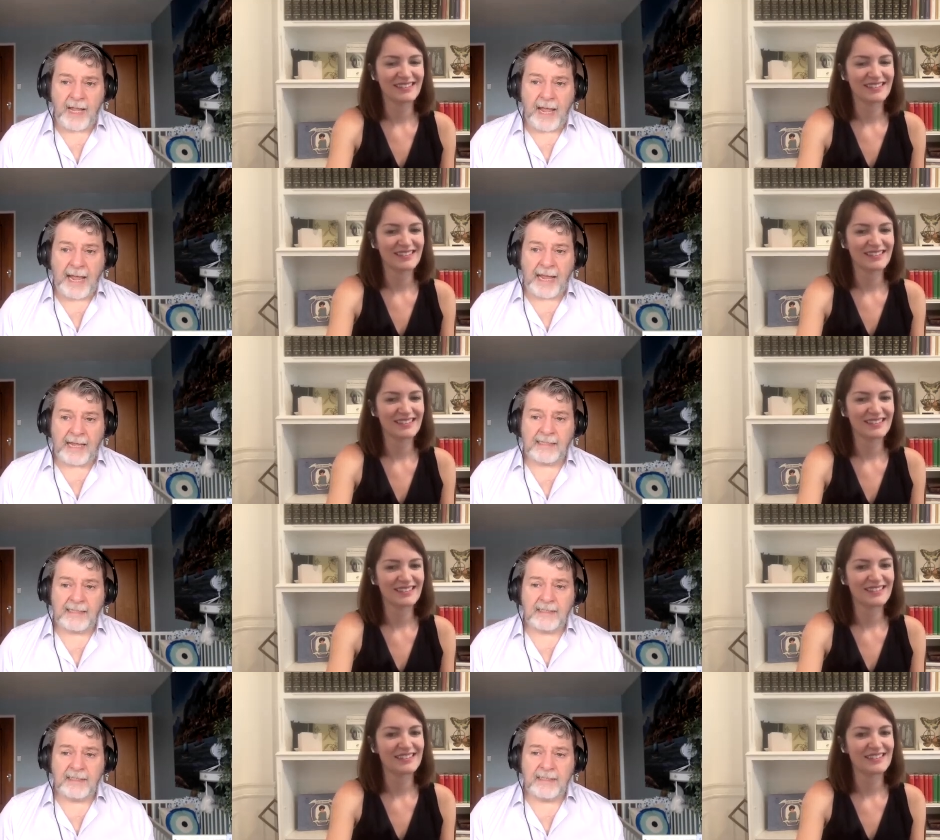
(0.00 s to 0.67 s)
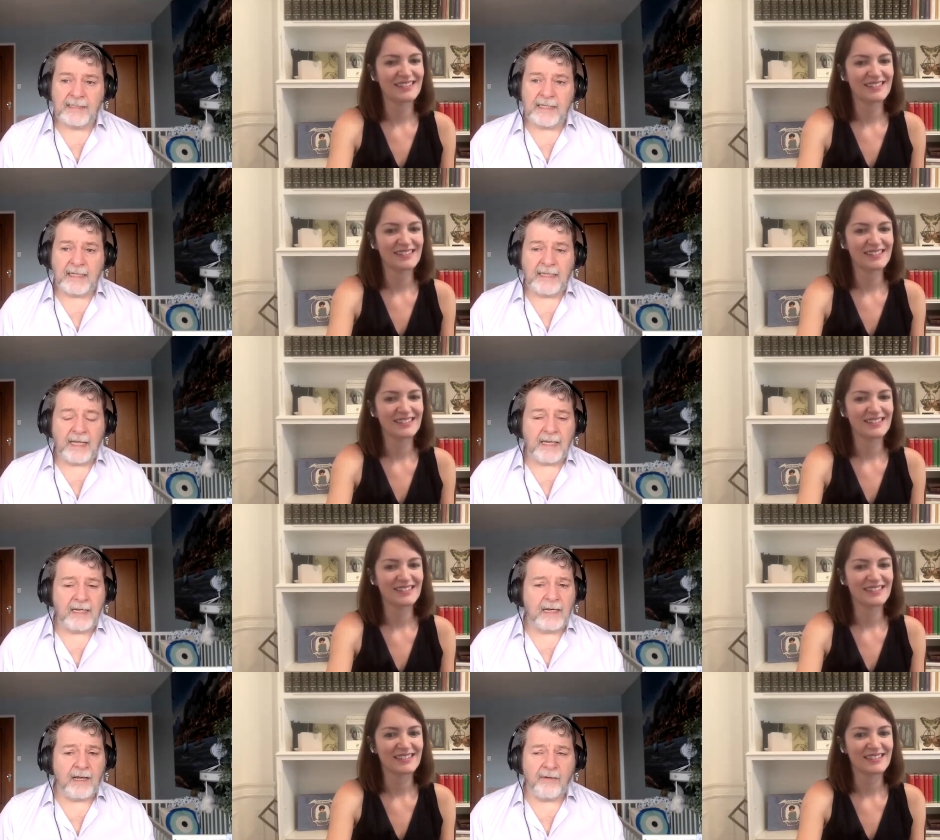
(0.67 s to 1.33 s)
Speaker 1: And and
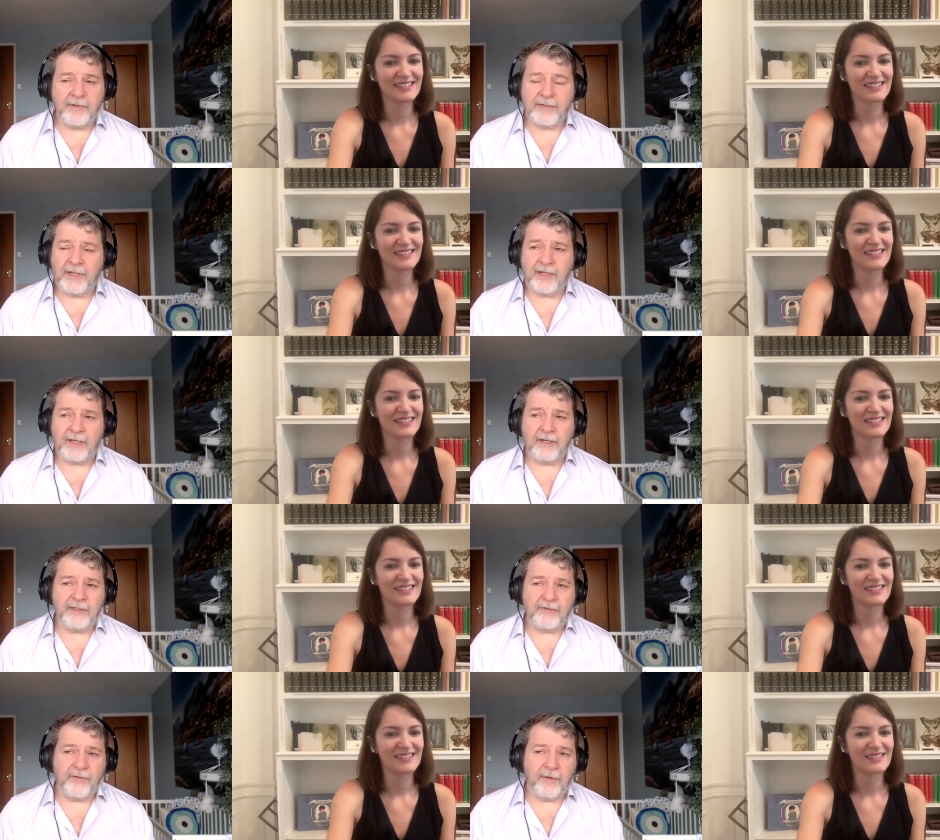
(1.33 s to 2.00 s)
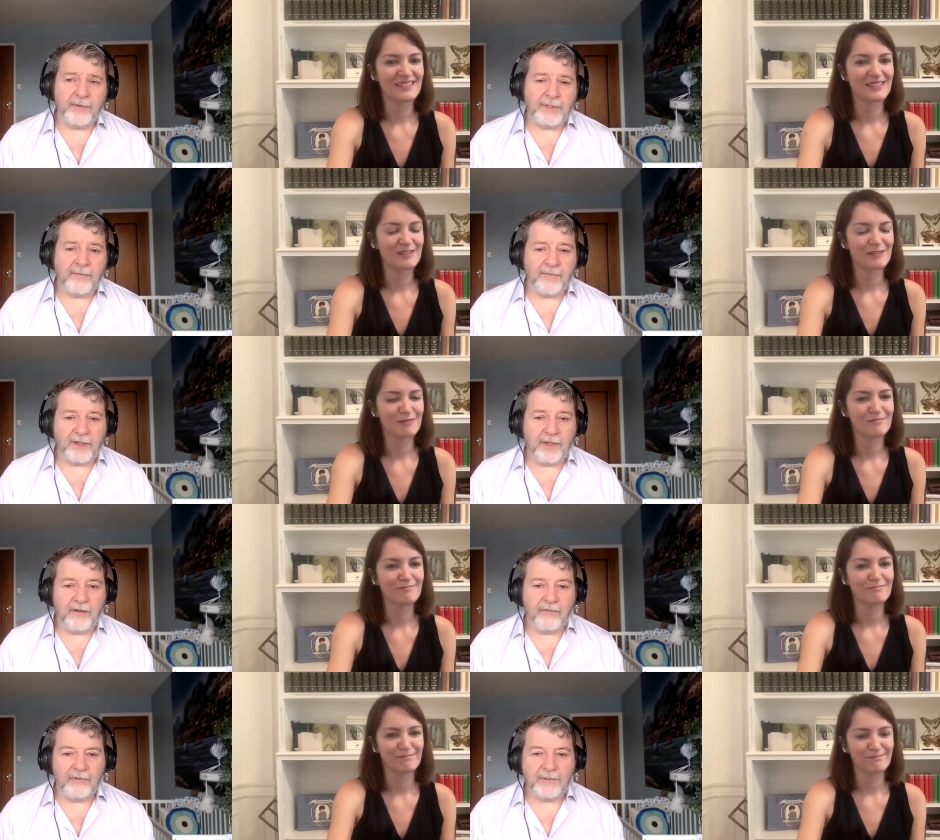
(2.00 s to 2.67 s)
then I was like, I need to write about something
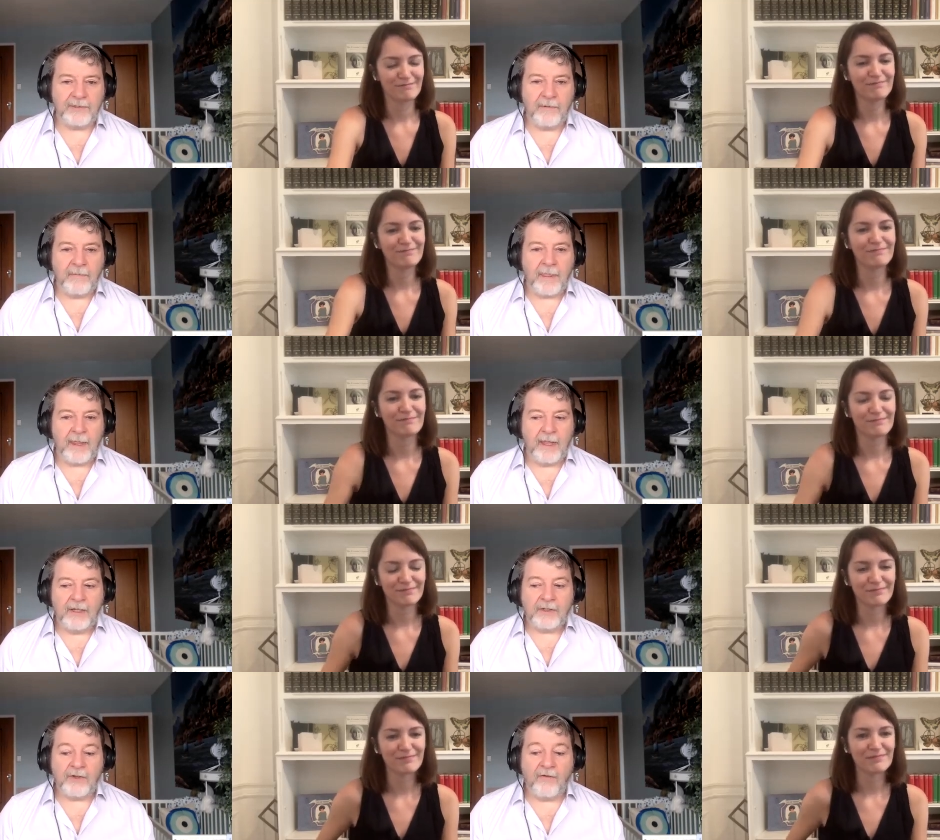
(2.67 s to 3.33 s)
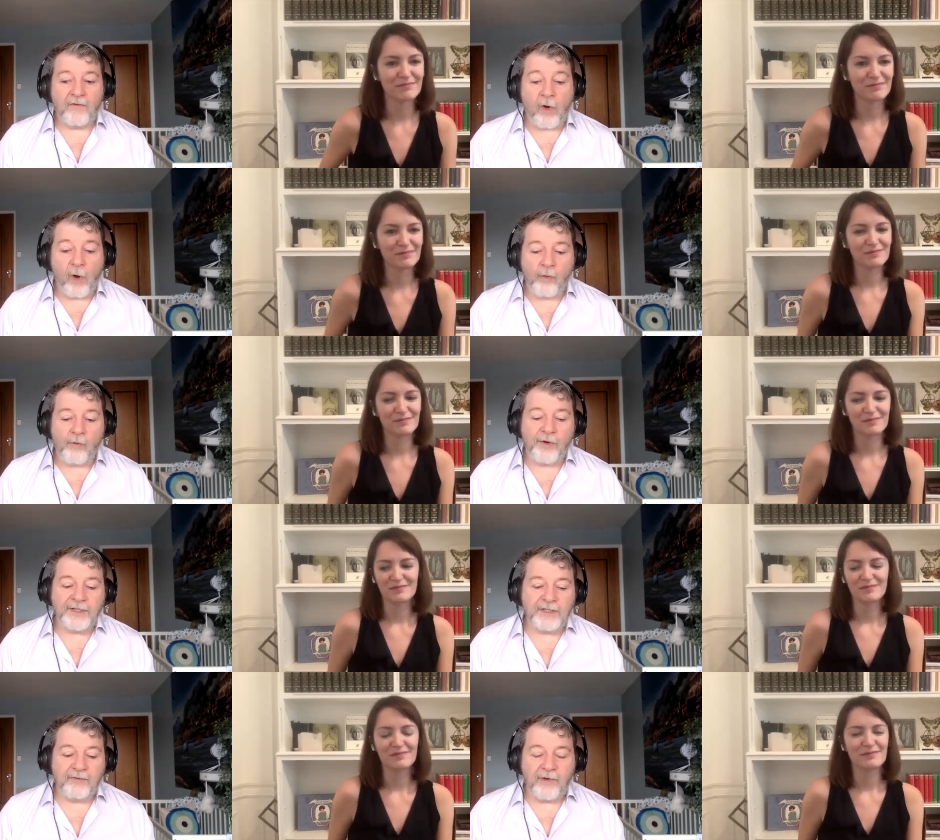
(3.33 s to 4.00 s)
else. So I've
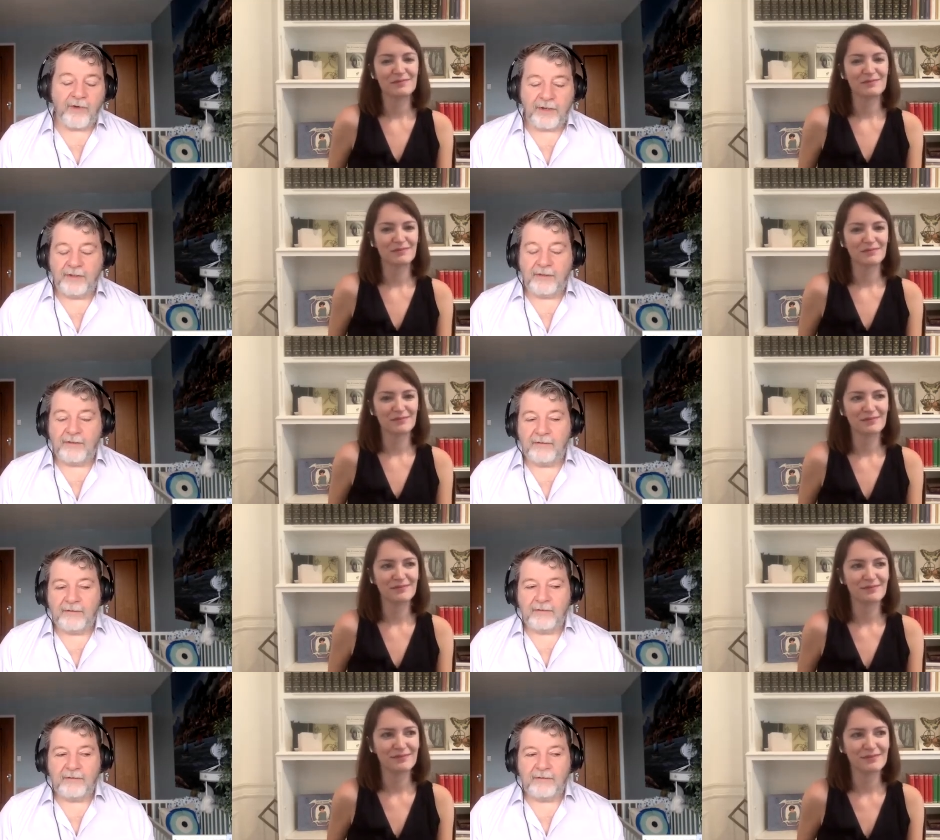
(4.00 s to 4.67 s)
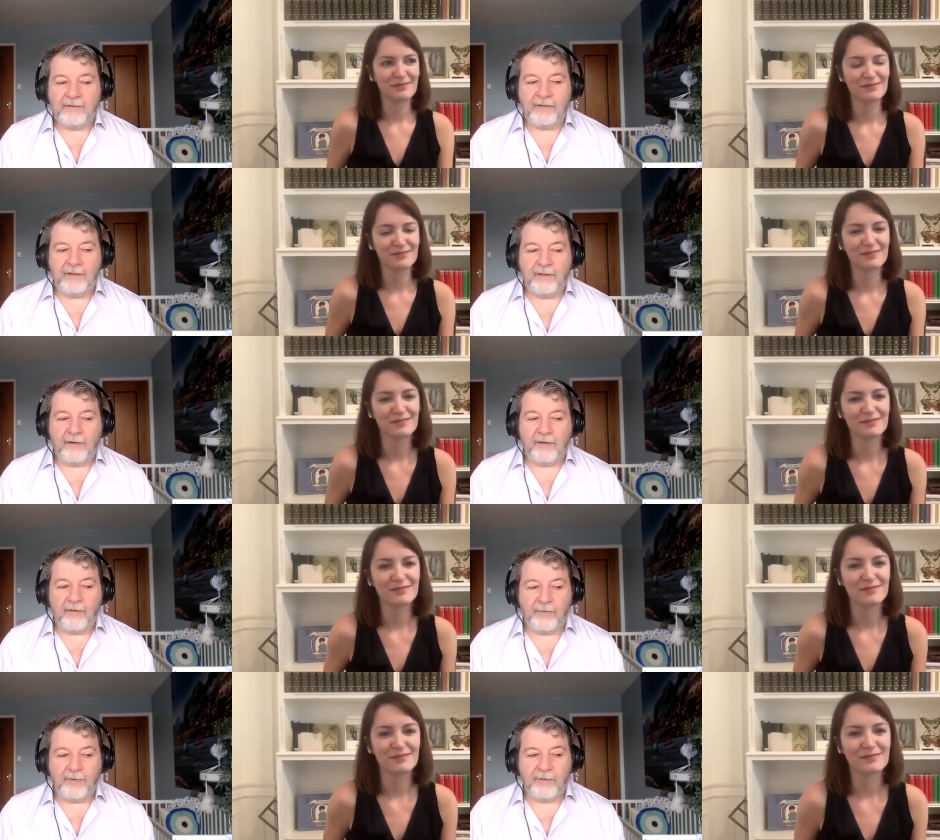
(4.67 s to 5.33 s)
already written
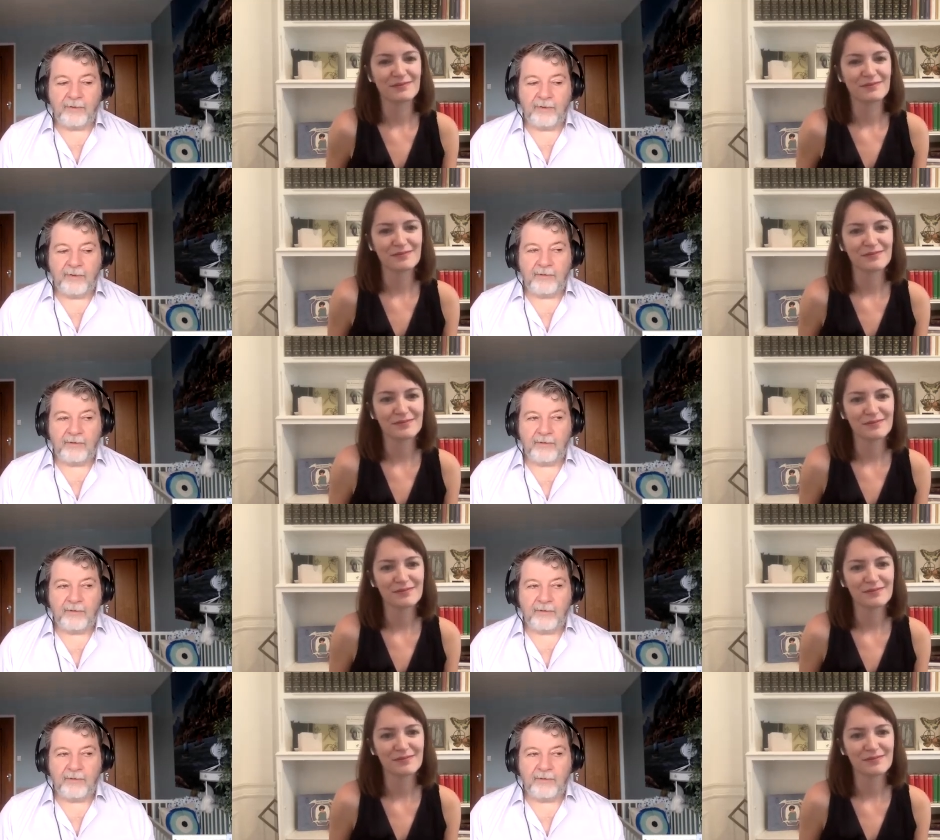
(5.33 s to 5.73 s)
another book.